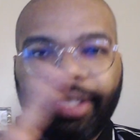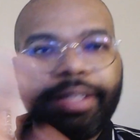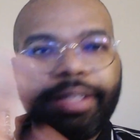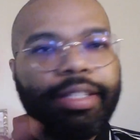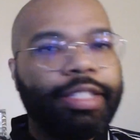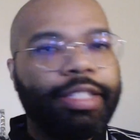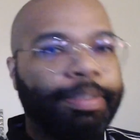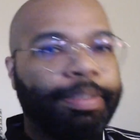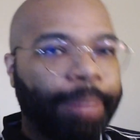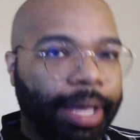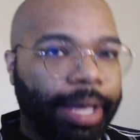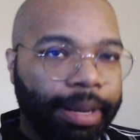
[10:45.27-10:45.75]

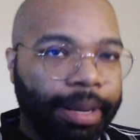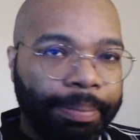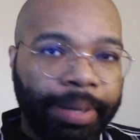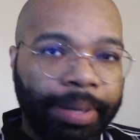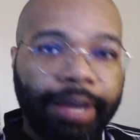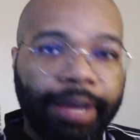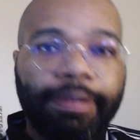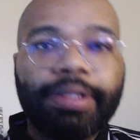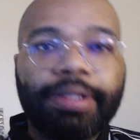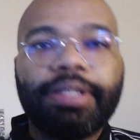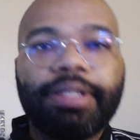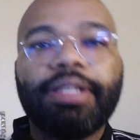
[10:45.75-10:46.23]
despite
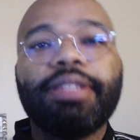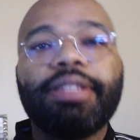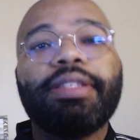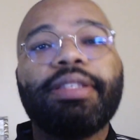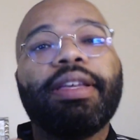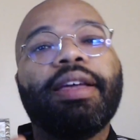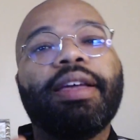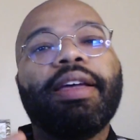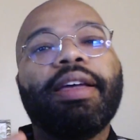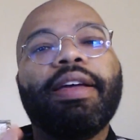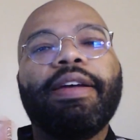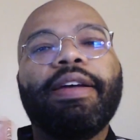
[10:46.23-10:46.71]
appearances,
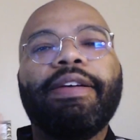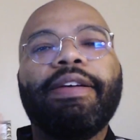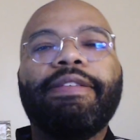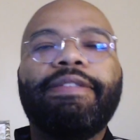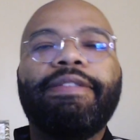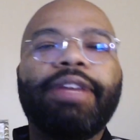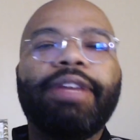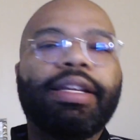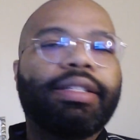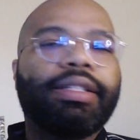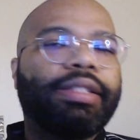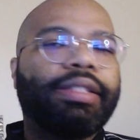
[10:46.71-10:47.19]

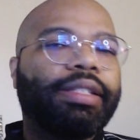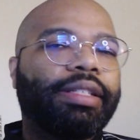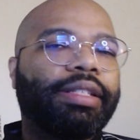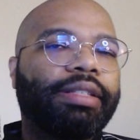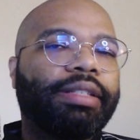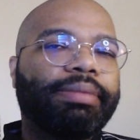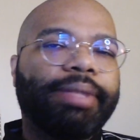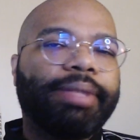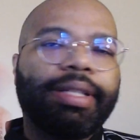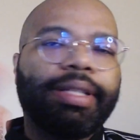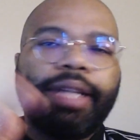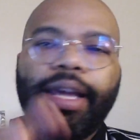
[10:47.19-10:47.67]
Victor
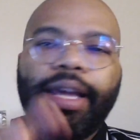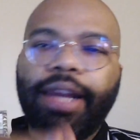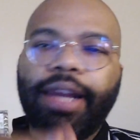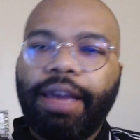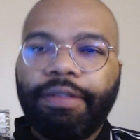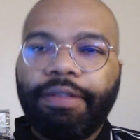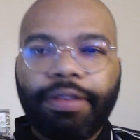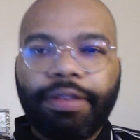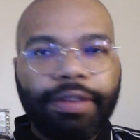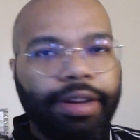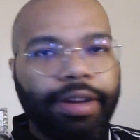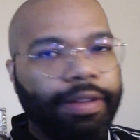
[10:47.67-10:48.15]
did not
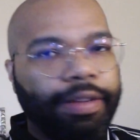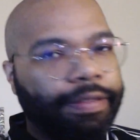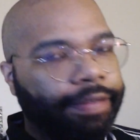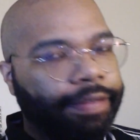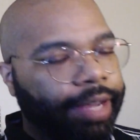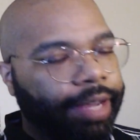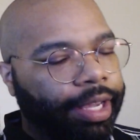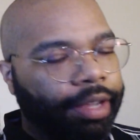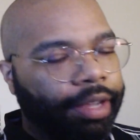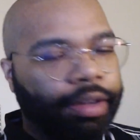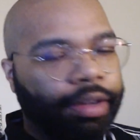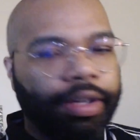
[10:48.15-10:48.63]
have an
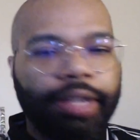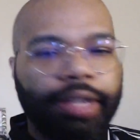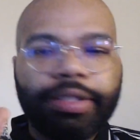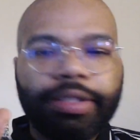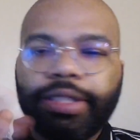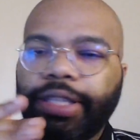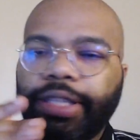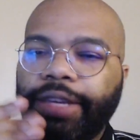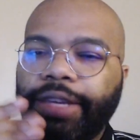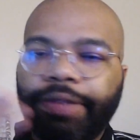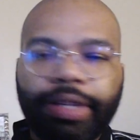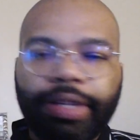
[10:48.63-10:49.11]
affair or
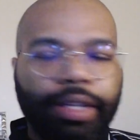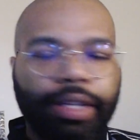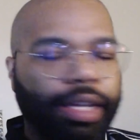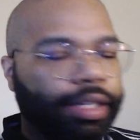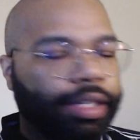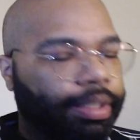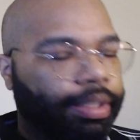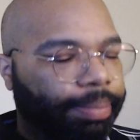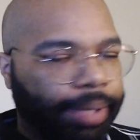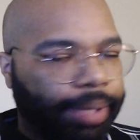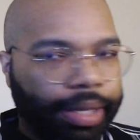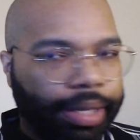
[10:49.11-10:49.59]
else even
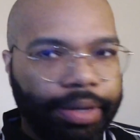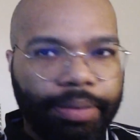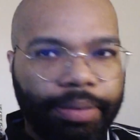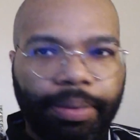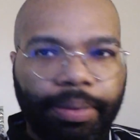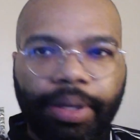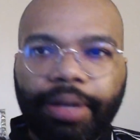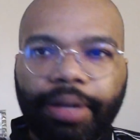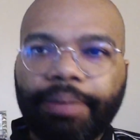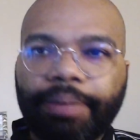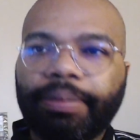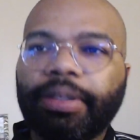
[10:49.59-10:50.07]
contemplated
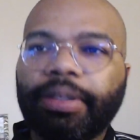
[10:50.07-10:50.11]
one.